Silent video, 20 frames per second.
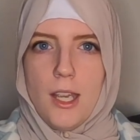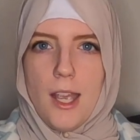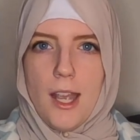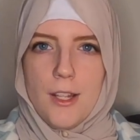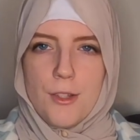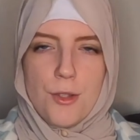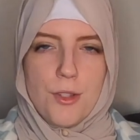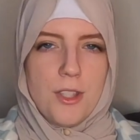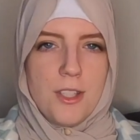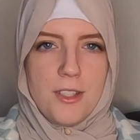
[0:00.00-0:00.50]

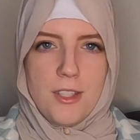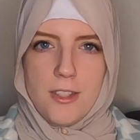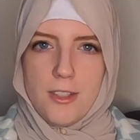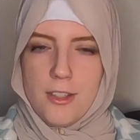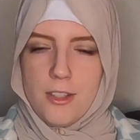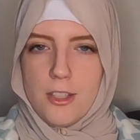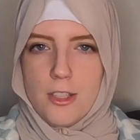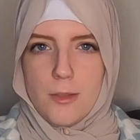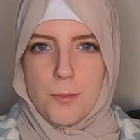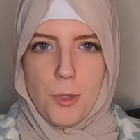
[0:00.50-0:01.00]
And so this
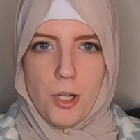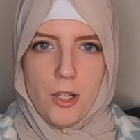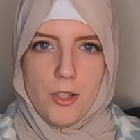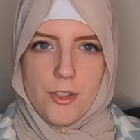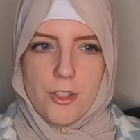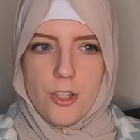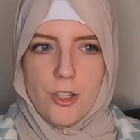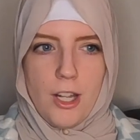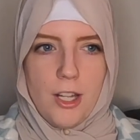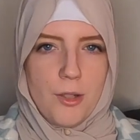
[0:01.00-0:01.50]
isn't
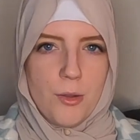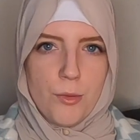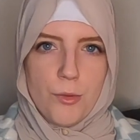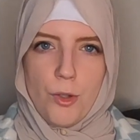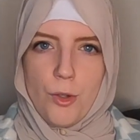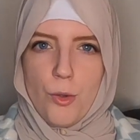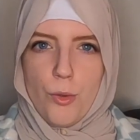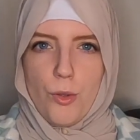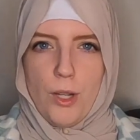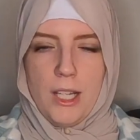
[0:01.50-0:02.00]
sponsored. I don't
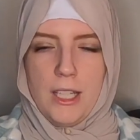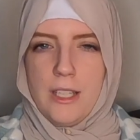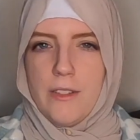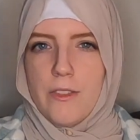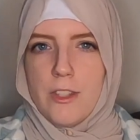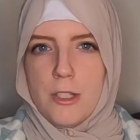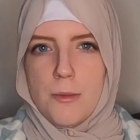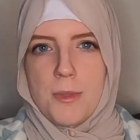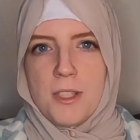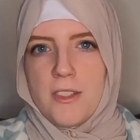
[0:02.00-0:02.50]
know any of
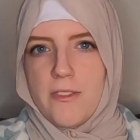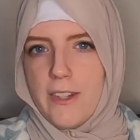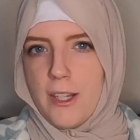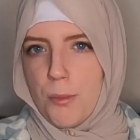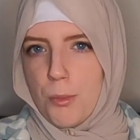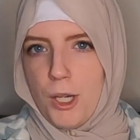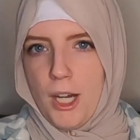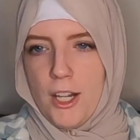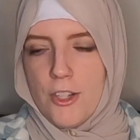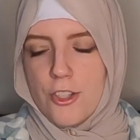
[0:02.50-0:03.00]
the specific
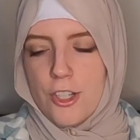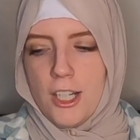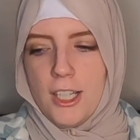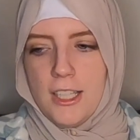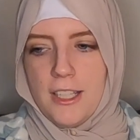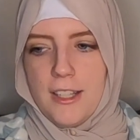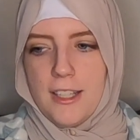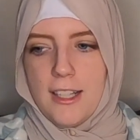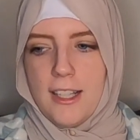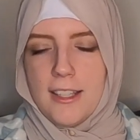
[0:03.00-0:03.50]
brands or
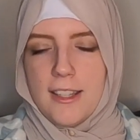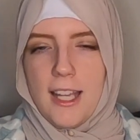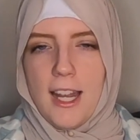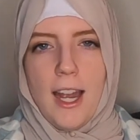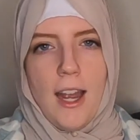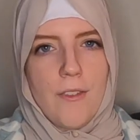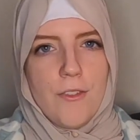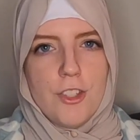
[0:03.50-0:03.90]
anything like that.